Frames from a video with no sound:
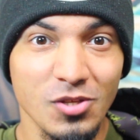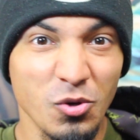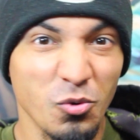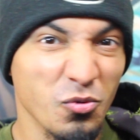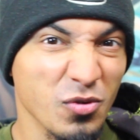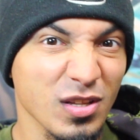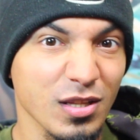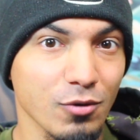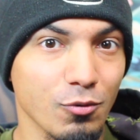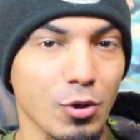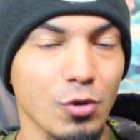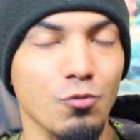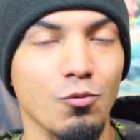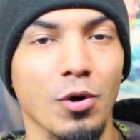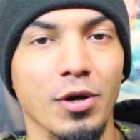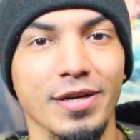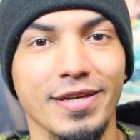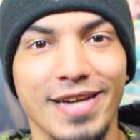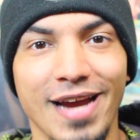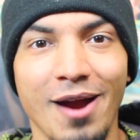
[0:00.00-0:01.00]
you really wouldn't
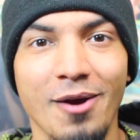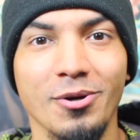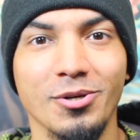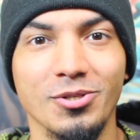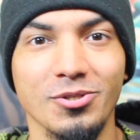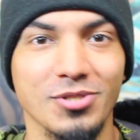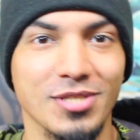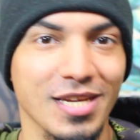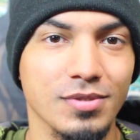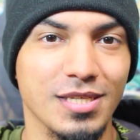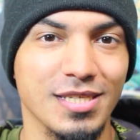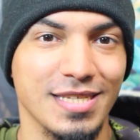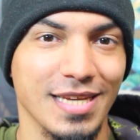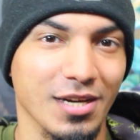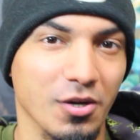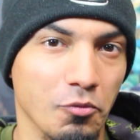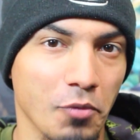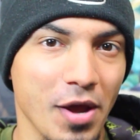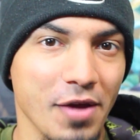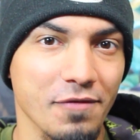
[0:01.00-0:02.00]
want a character to, to
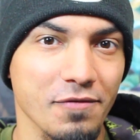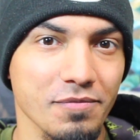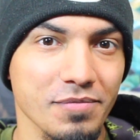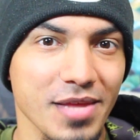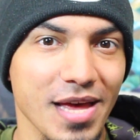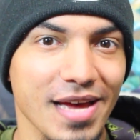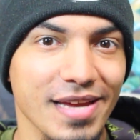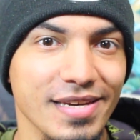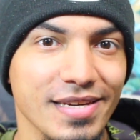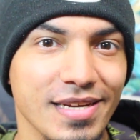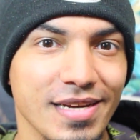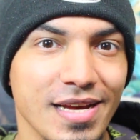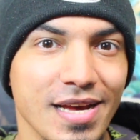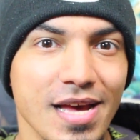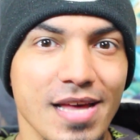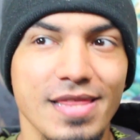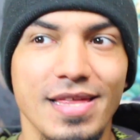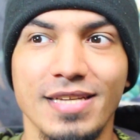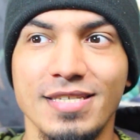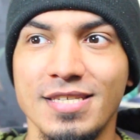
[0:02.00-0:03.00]
take away from that.
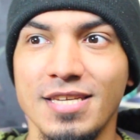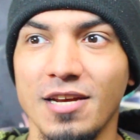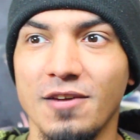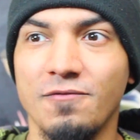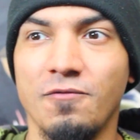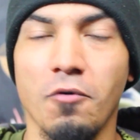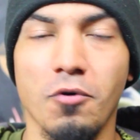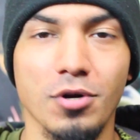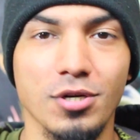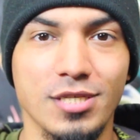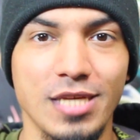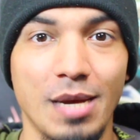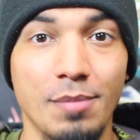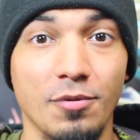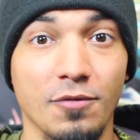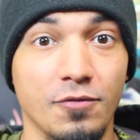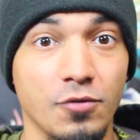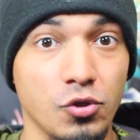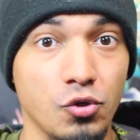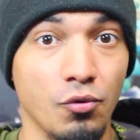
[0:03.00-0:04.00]
That's like, for
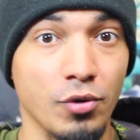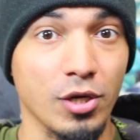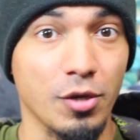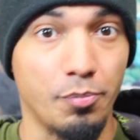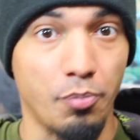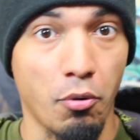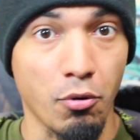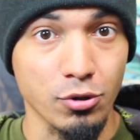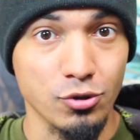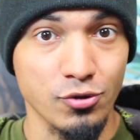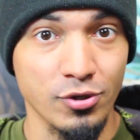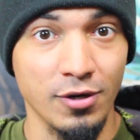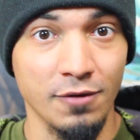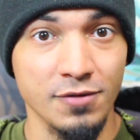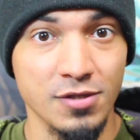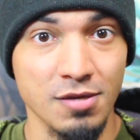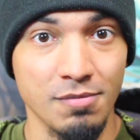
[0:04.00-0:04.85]
example, if you're doing a portrait of